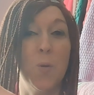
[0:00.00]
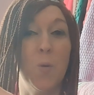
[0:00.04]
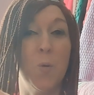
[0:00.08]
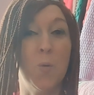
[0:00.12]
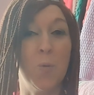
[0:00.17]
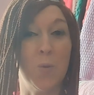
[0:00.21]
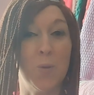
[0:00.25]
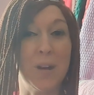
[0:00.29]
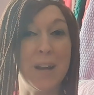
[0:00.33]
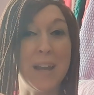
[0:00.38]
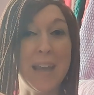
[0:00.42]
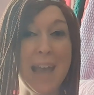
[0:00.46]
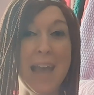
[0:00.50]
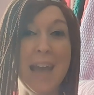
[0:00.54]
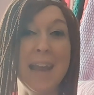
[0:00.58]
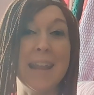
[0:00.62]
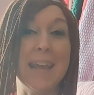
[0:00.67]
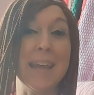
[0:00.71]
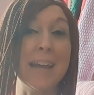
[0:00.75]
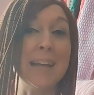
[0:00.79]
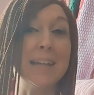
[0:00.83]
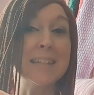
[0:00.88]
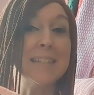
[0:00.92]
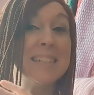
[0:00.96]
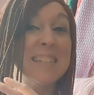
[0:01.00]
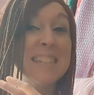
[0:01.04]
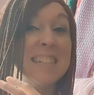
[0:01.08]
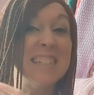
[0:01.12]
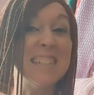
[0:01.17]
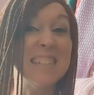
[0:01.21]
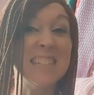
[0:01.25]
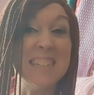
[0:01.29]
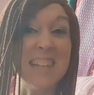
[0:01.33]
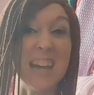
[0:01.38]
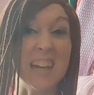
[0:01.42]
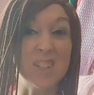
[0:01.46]
organic
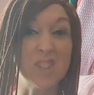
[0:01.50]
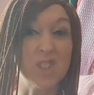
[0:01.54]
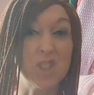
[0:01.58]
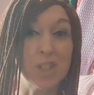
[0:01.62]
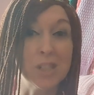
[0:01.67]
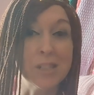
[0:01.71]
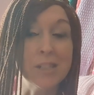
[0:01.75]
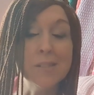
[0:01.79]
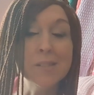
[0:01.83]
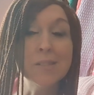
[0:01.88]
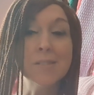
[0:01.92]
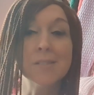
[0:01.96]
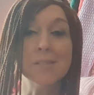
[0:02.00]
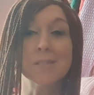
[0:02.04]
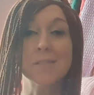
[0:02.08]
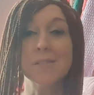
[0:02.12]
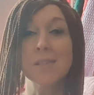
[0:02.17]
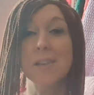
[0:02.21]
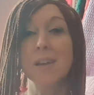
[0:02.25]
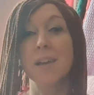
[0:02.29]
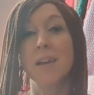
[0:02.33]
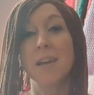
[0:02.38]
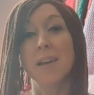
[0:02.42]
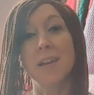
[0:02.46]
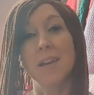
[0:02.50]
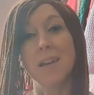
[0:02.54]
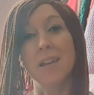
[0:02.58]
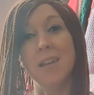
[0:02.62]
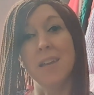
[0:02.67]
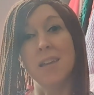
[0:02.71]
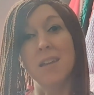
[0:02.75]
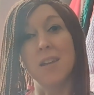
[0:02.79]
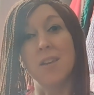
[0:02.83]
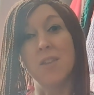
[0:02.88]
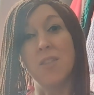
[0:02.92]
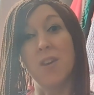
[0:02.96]
sections
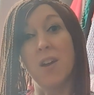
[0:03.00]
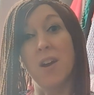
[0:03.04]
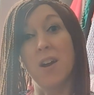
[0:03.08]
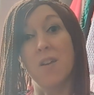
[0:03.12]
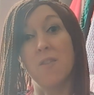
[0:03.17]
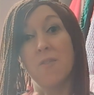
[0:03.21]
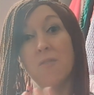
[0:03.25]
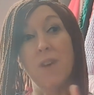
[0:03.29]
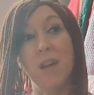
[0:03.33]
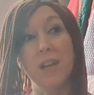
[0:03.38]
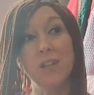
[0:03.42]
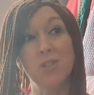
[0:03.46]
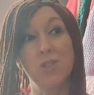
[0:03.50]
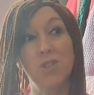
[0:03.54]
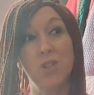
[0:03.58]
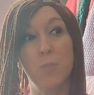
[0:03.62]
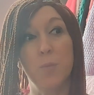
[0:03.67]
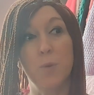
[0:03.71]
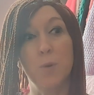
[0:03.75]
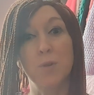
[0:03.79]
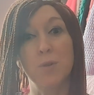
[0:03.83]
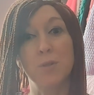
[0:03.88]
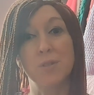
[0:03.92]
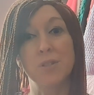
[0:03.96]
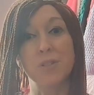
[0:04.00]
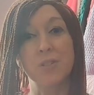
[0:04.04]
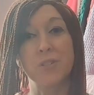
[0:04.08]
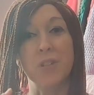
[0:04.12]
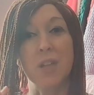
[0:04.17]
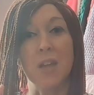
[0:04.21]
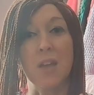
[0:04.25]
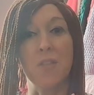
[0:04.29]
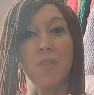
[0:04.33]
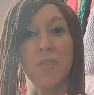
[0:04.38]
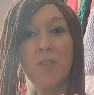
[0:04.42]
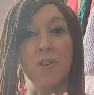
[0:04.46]
in their vegetables,
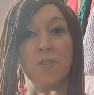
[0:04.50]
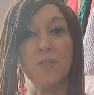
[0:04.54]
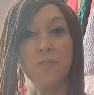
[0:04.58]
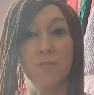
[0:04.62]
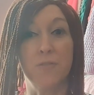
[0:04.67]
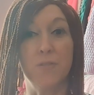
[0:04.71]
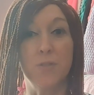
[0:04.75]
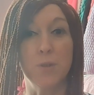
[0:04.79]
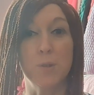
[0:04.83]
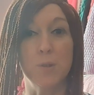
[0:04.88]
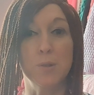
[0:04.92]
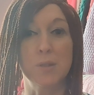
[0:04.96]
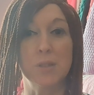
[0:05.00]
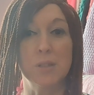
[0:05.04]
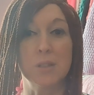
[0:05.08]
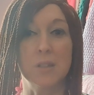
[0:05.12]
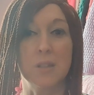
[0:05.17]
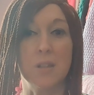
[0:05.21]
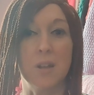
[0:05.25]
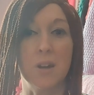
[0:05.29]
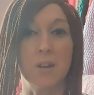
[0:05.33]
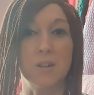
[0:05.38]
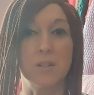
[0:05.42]
in their fruits.